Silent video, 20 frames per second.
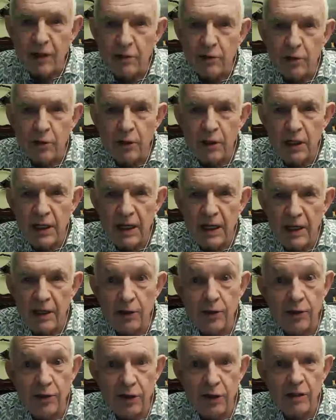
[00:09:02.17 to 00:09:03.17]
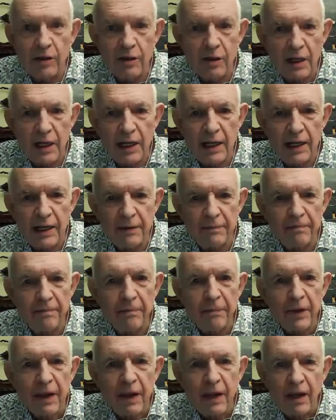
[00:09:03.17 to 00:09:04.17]
good days today
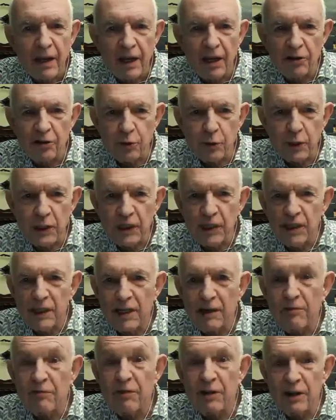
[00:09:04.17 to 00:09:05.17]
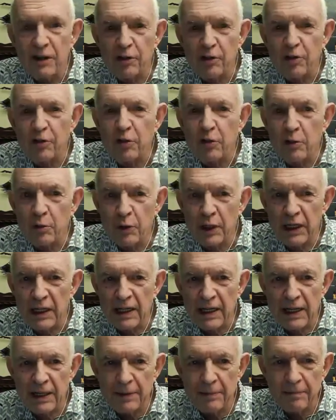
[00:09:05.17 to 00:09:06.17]
as we finish the
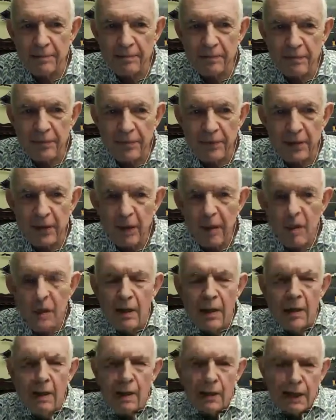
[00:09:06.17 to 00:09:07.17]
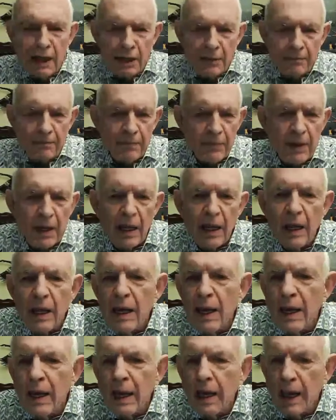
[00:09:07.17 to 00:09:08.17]
week. Now,
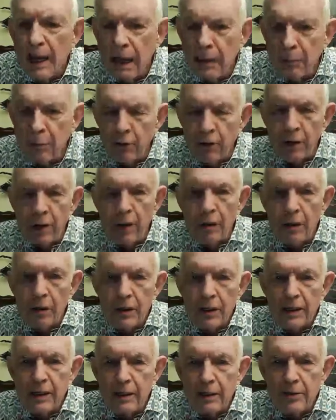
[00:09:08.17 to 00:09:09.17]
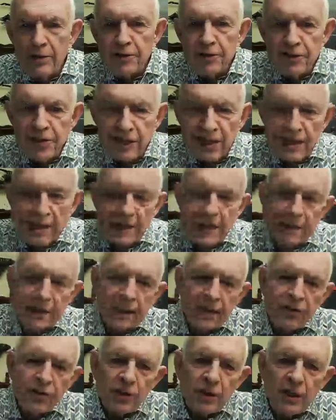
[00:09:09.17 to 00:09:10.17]
Apple is
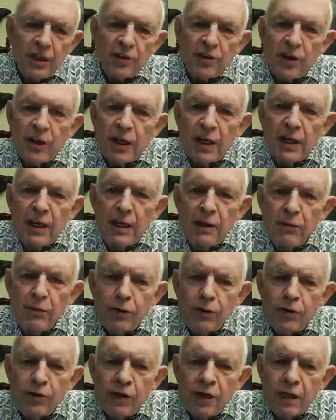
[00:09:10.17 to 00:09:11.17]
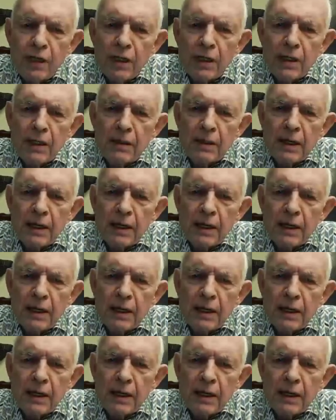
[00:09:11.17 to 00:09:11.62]
an interesting